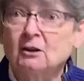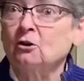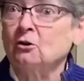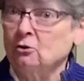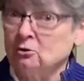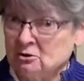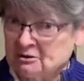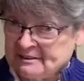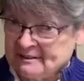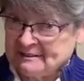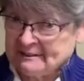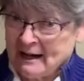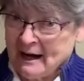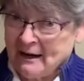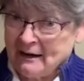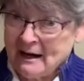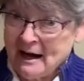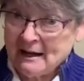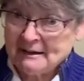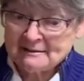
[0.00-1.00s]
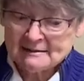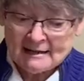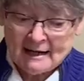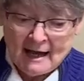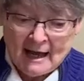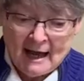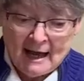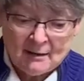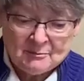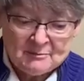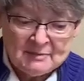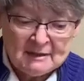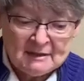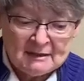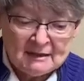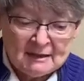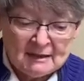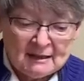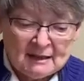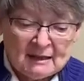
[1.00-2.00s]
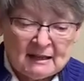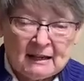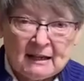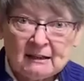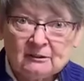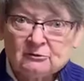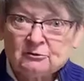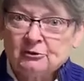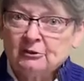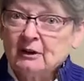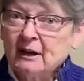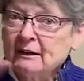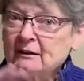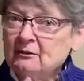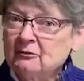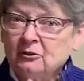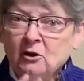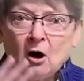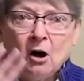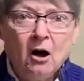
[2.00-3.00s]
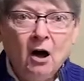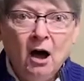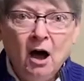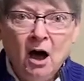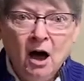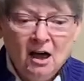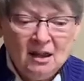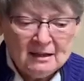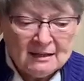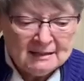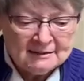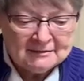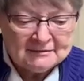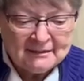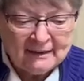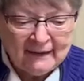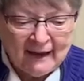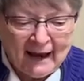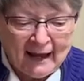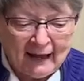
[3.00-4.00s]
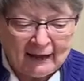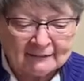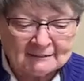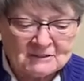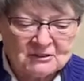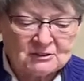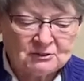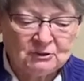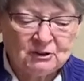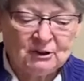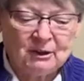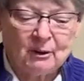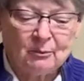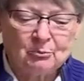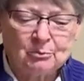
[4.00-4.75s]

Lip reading: a gold star on top, in front of all of that stood a